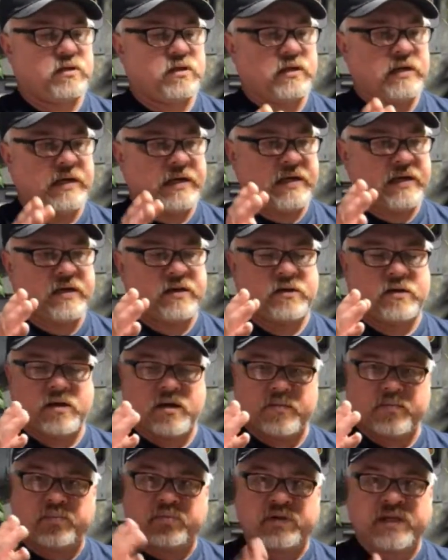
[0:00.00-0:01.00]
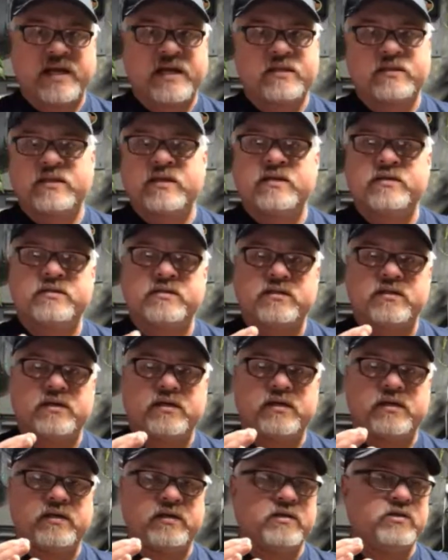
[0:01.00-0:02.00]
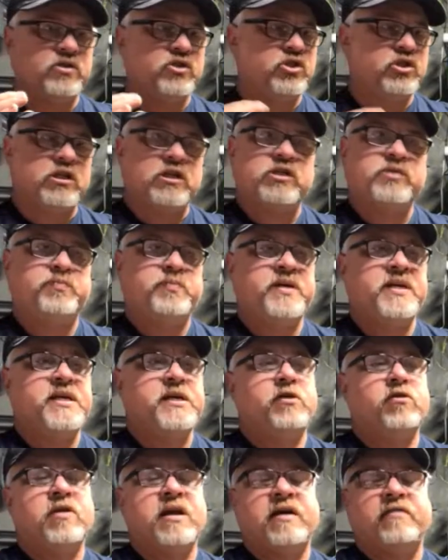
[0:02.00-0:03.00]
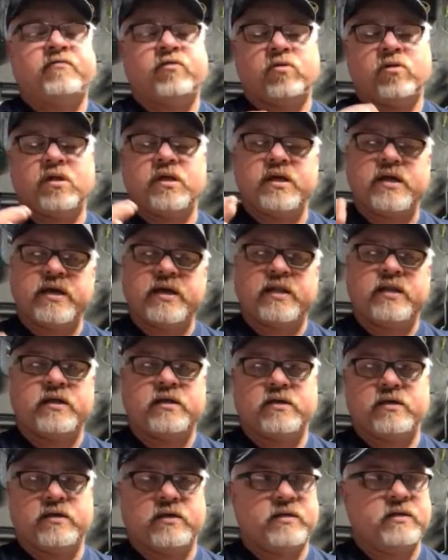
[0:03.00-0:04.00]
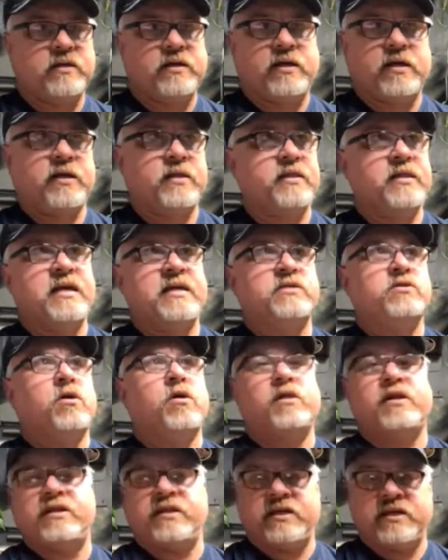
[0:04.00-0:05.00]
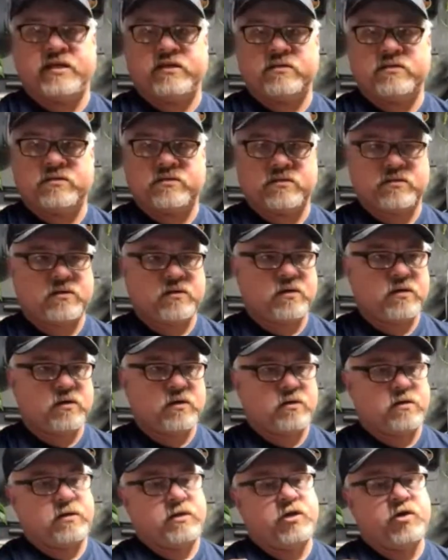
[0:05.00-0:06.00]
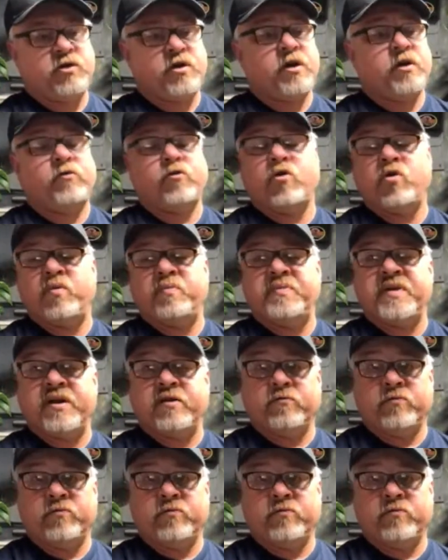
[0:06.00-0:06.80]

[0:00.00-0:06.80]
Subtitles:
and plant this in just pea gravel, and that's all it needs. You can grow it bare